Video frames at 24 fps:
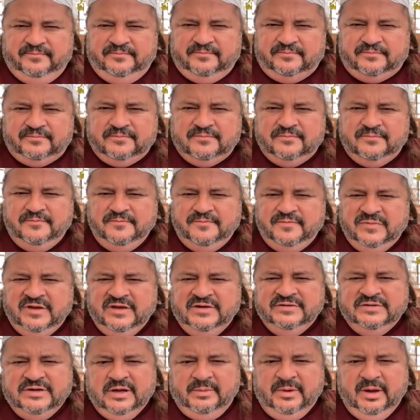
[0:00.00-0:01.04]
Send me a
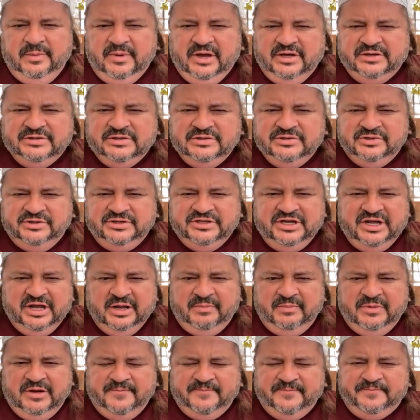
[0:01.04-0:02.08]
message or DM me.
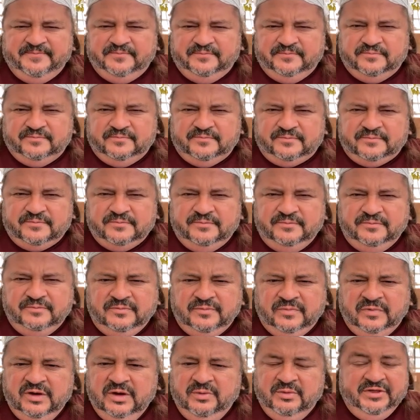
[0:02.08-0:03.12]
And with that,
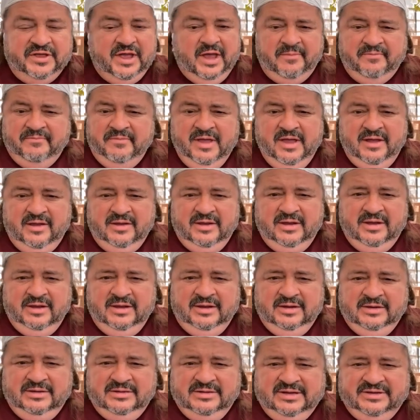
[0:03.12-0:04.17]
that's it.
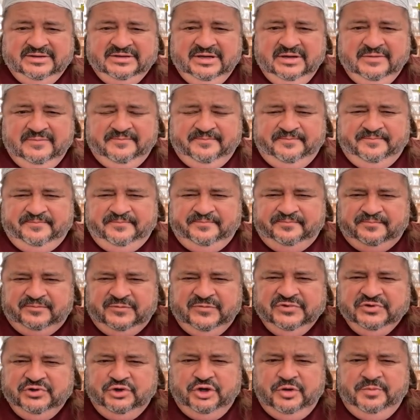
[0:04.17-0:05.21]
It's good to be
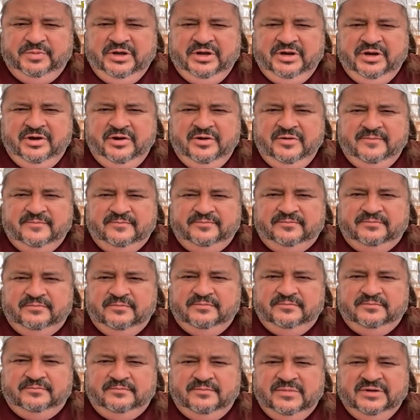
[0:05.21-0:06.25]
here.
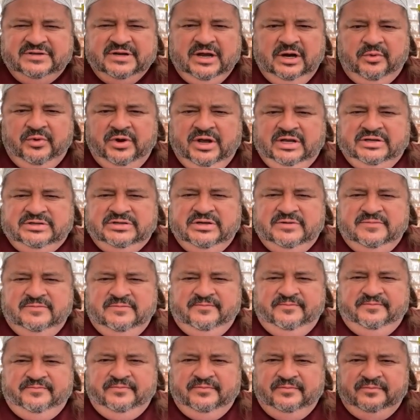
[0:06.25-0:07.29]
Matakwiasan.
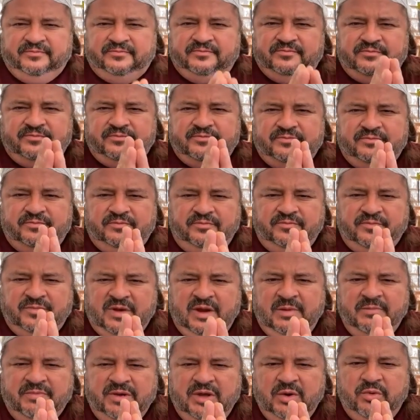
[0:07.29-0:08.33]
Be well.
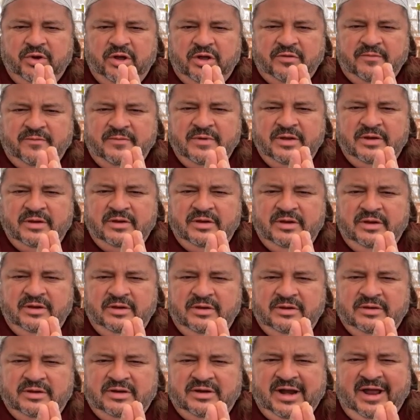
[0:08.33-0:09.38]
And have a
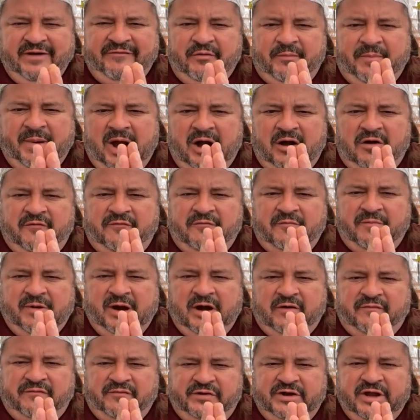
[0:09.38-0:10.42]
powerful, powerful day.
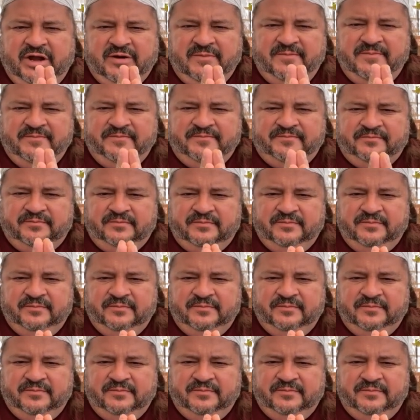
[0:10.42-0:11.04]
Oh.